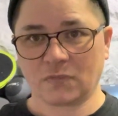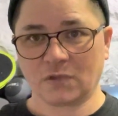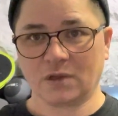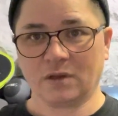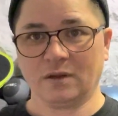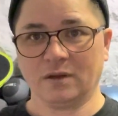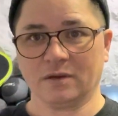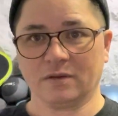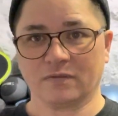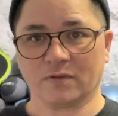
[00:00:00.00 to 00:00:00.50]

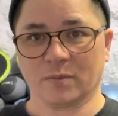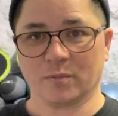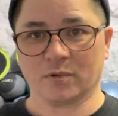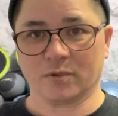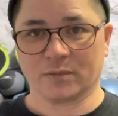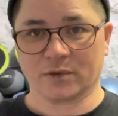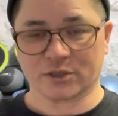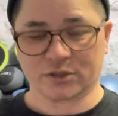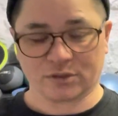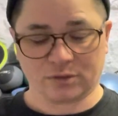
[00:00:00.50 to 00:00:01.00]
And if I bring
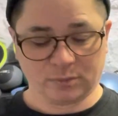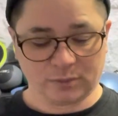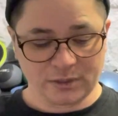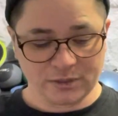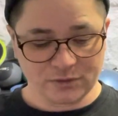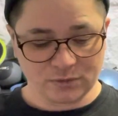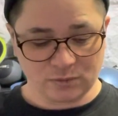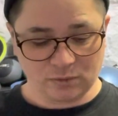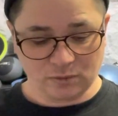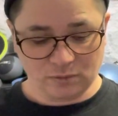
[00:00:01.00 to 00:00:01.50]
my shoulder
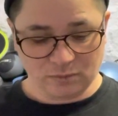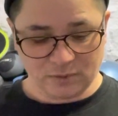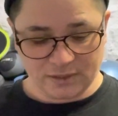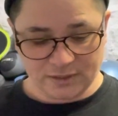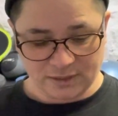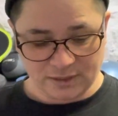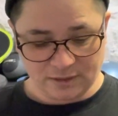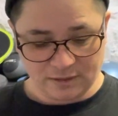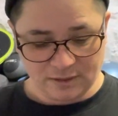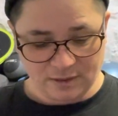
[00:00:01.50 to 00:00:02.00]
blades all the way
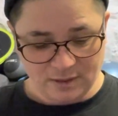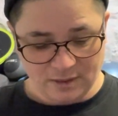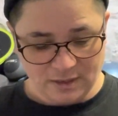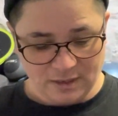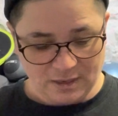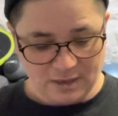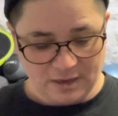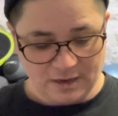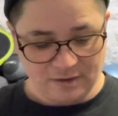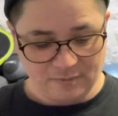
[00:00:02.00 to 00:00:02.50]
down,
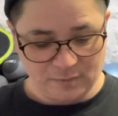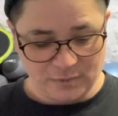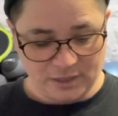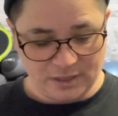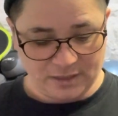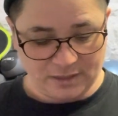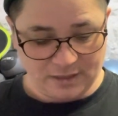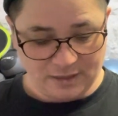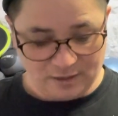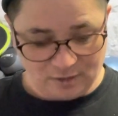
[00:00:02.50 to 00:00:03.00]
have my
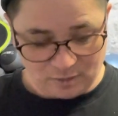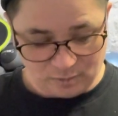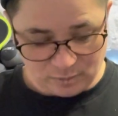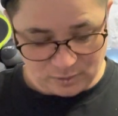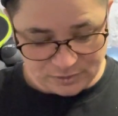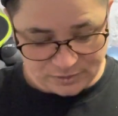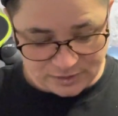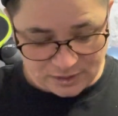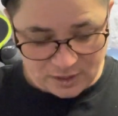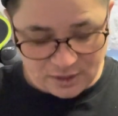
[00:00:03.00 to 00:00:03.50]

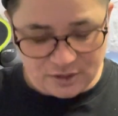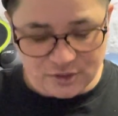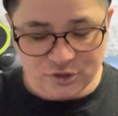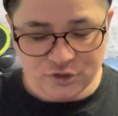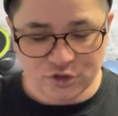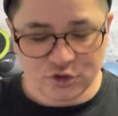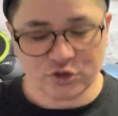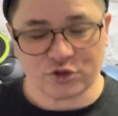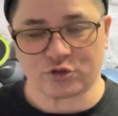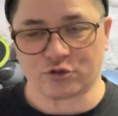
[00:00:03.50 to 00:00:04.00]
elbows
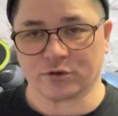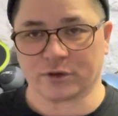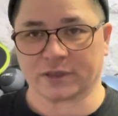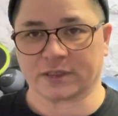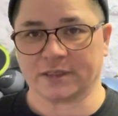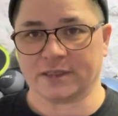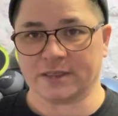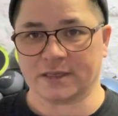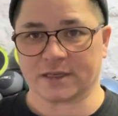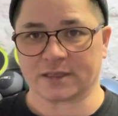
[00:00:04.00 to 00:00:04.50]

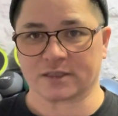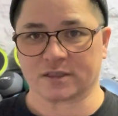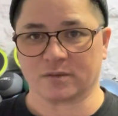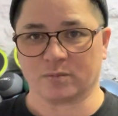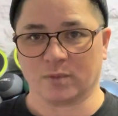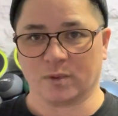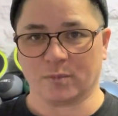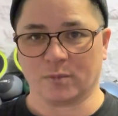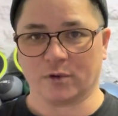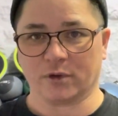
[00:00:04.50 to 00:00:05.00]
strictly next to
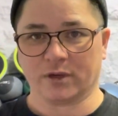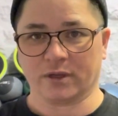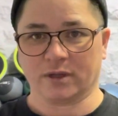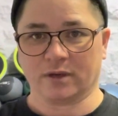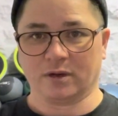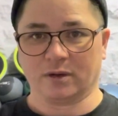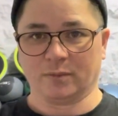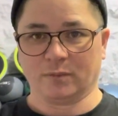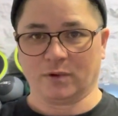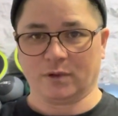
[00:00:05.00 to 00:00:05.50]
my body,
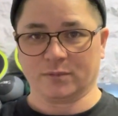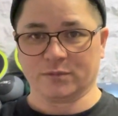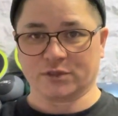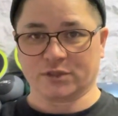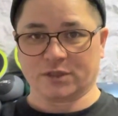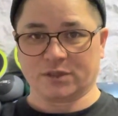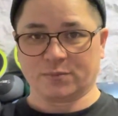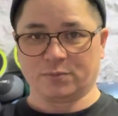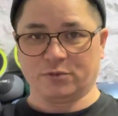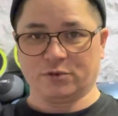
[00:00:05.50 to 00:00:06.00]
and I'm
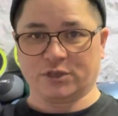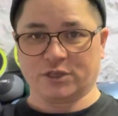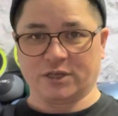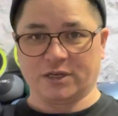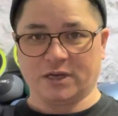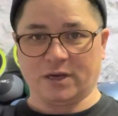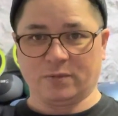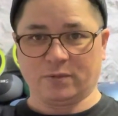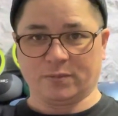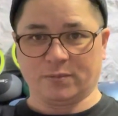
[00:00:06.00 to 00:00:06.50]
just
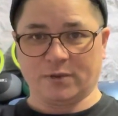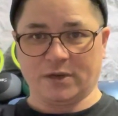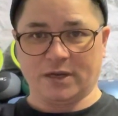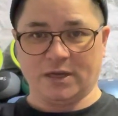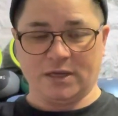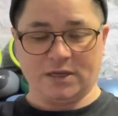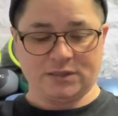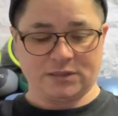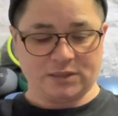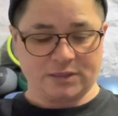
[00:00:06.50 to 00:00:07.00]
pushing out with my
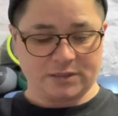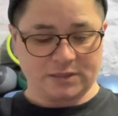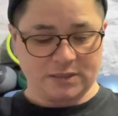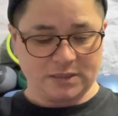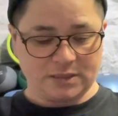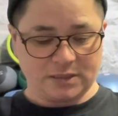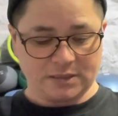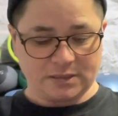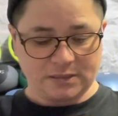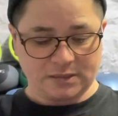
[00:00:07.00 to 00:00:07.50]
hands like
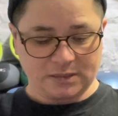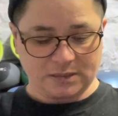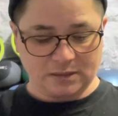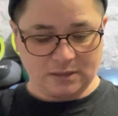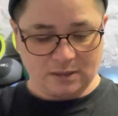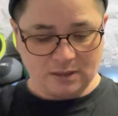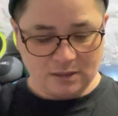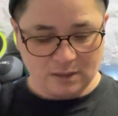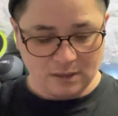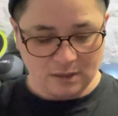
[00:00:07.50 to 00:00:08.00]
this,
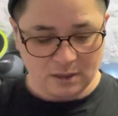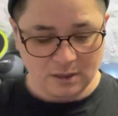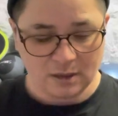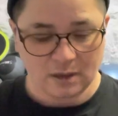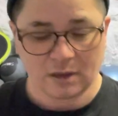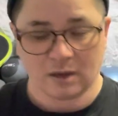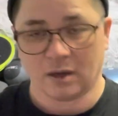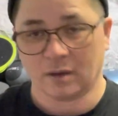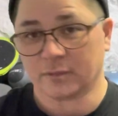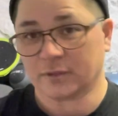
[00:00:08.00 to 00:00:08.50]

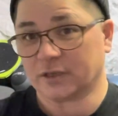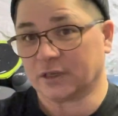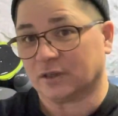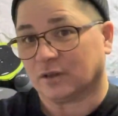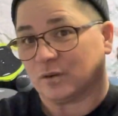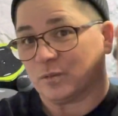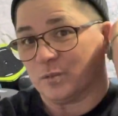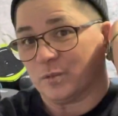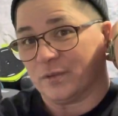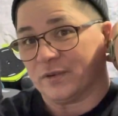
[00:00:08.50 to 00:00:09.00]
I'm getting a
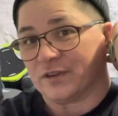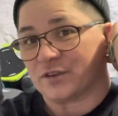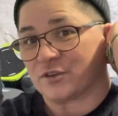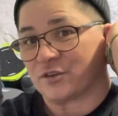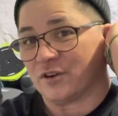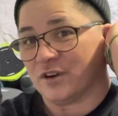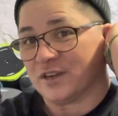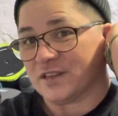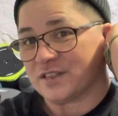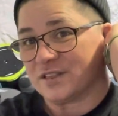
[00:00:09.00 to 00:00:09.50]
lot more of my
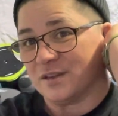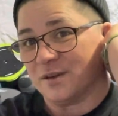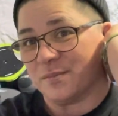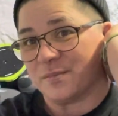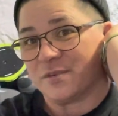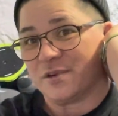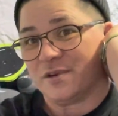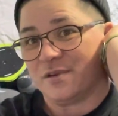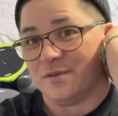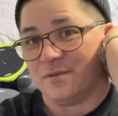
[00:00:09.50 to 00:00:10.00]

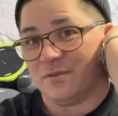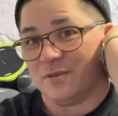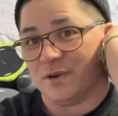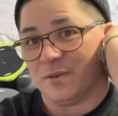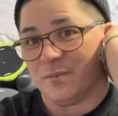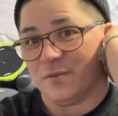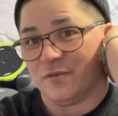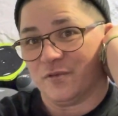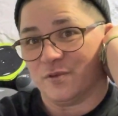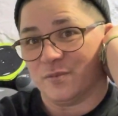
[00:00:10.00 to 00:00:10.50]
tricep when I
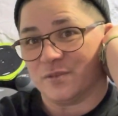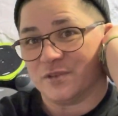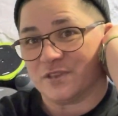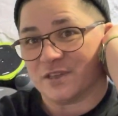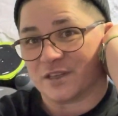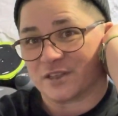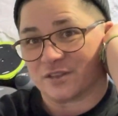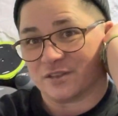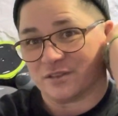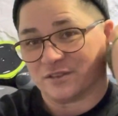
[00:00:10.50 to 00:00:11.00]
perform this
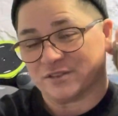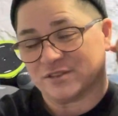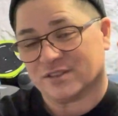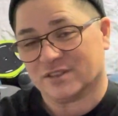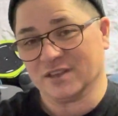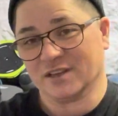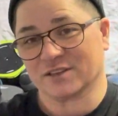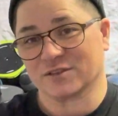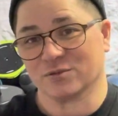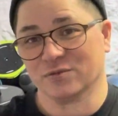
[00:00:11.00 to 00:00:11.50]
action, because
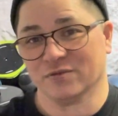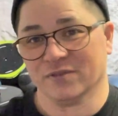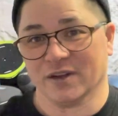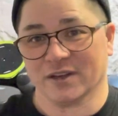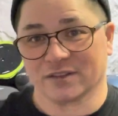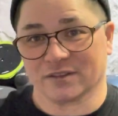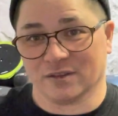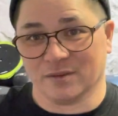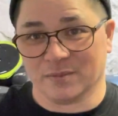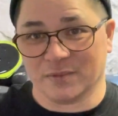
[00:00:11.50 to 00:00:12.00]
in actual
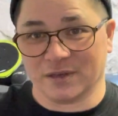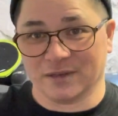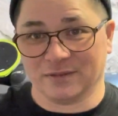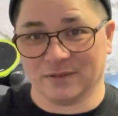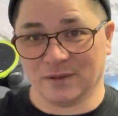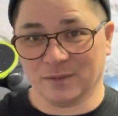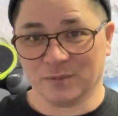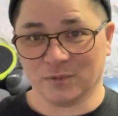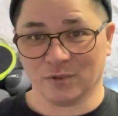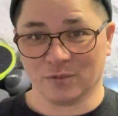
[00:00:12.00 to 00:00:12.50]
fact,
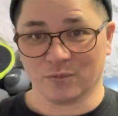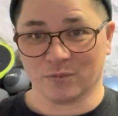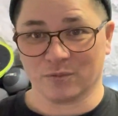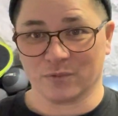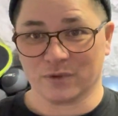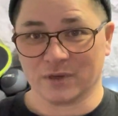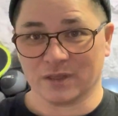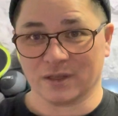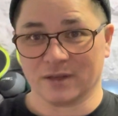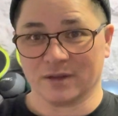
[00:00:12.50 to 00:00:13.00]
I'm not
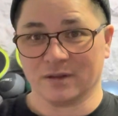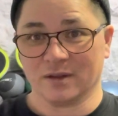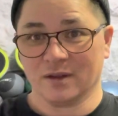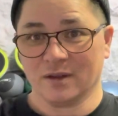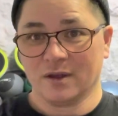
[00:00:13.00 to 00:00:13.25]
really